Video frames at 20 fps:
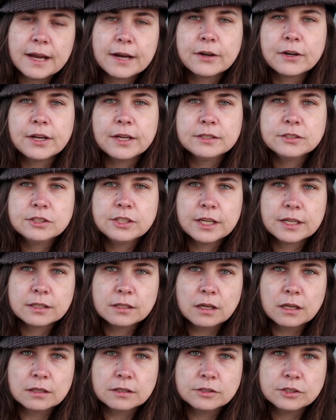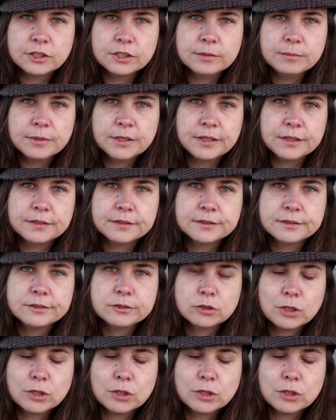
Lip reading: Iron Age technology because